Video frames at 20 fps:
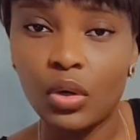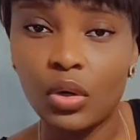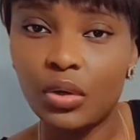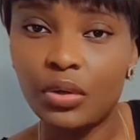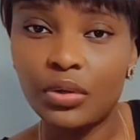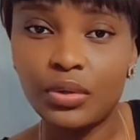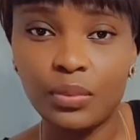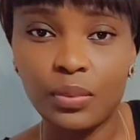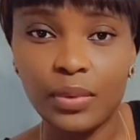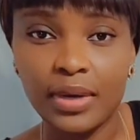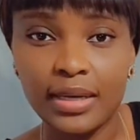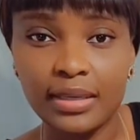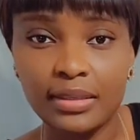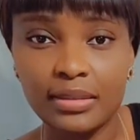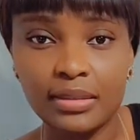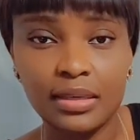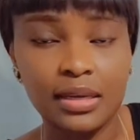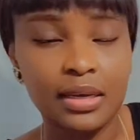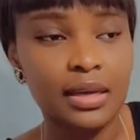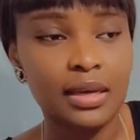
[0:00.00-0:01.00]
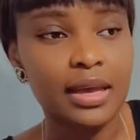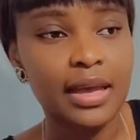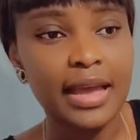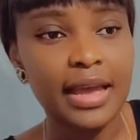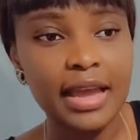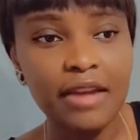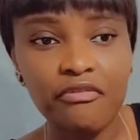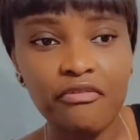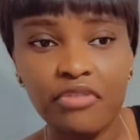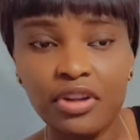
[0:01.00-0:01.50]
Otherwise,
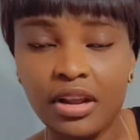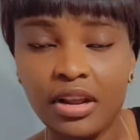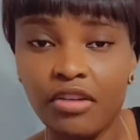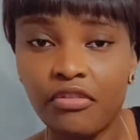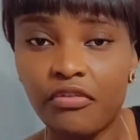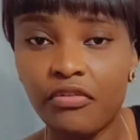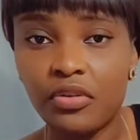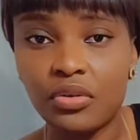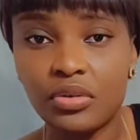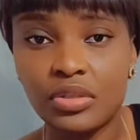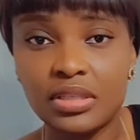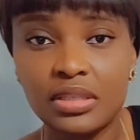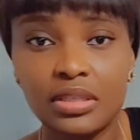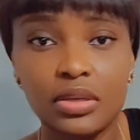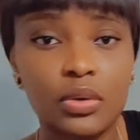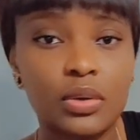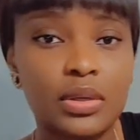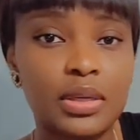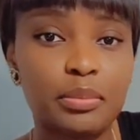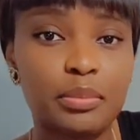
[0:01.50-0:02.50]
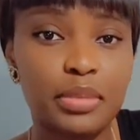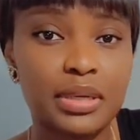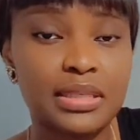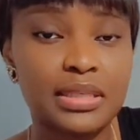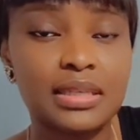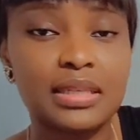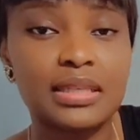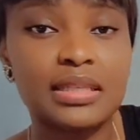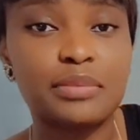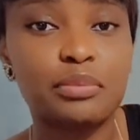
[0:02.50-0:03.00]
every effort the other
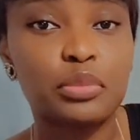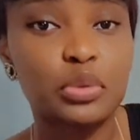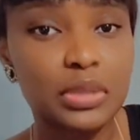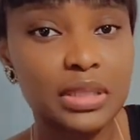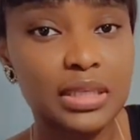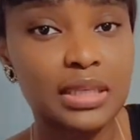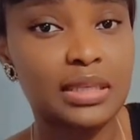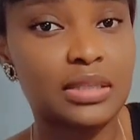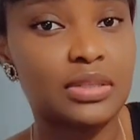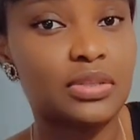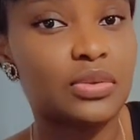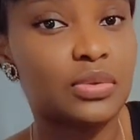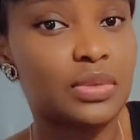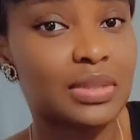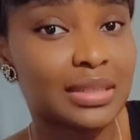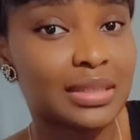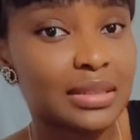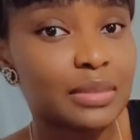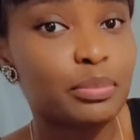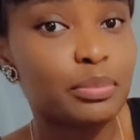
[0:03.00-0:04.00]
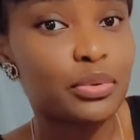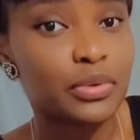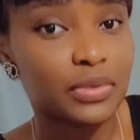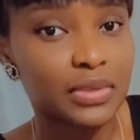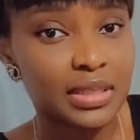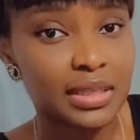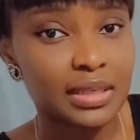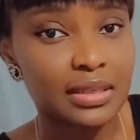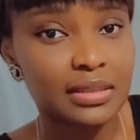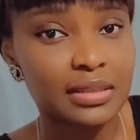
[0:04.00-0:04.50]
person is putting into this
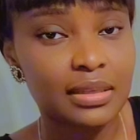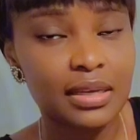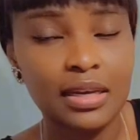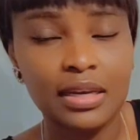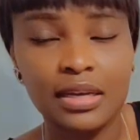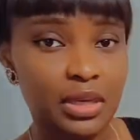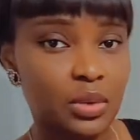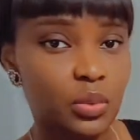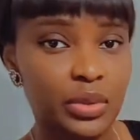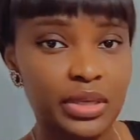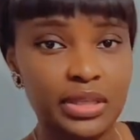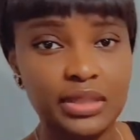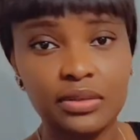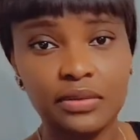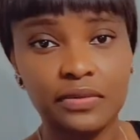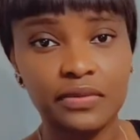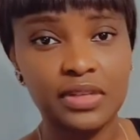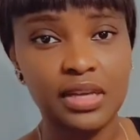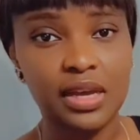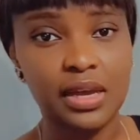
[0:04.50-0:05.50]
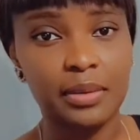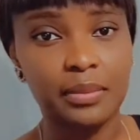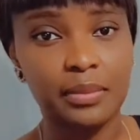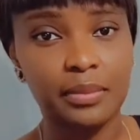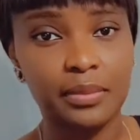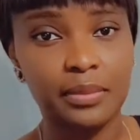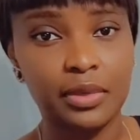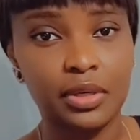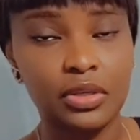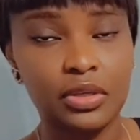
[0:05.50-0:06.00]
process be a waste of time.
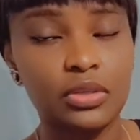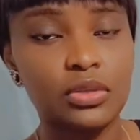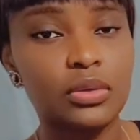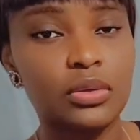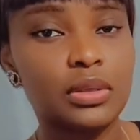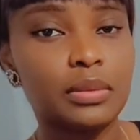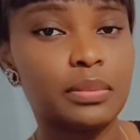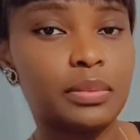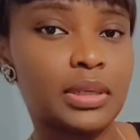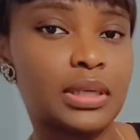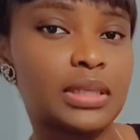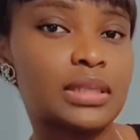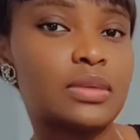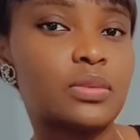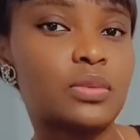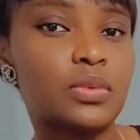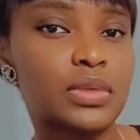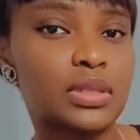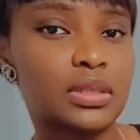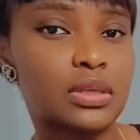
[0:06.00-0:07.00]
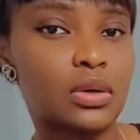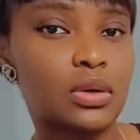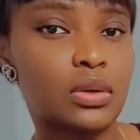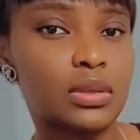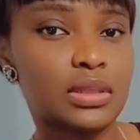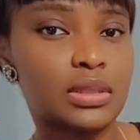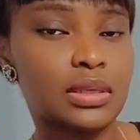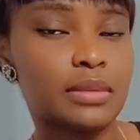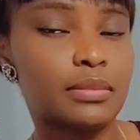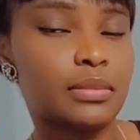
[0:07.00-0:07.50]
So the person who is
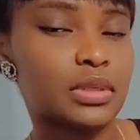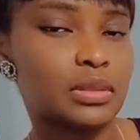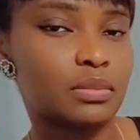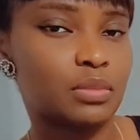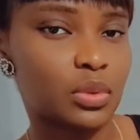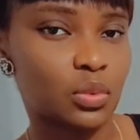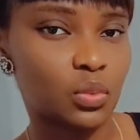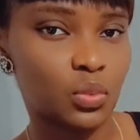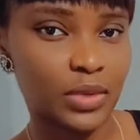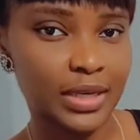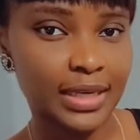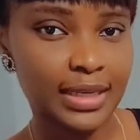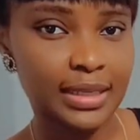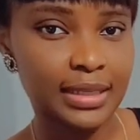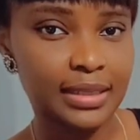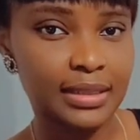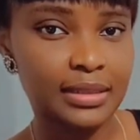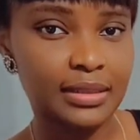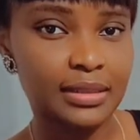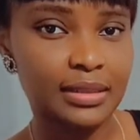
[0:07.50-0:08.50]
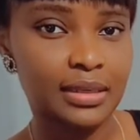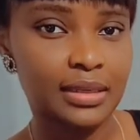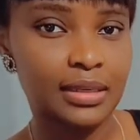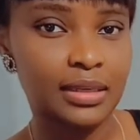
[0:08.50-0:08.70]
hurt must be willing